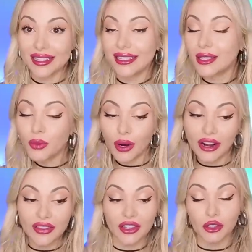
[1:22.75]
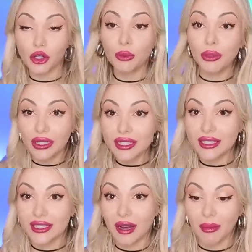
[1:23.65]
this is where the turbulence
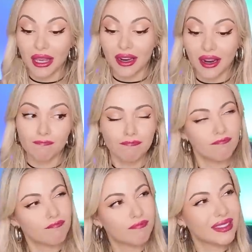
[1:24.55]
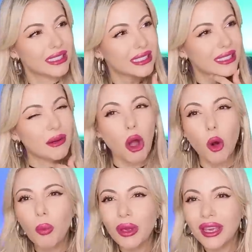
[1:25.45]
is gonna begin. I'm
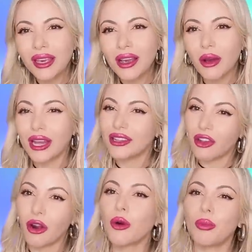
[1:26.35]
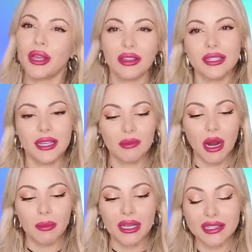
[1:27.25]
hoping and not hoping at the same
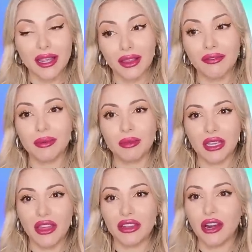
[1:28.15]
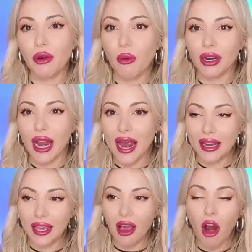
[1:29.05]
time because I love them together and I don't want
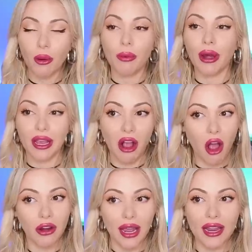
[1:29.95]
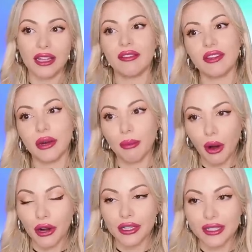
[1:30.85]
any heartbreak on any of their
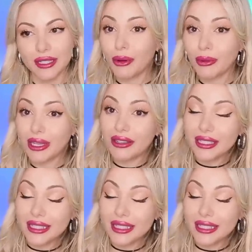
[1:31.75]
parts. But we'll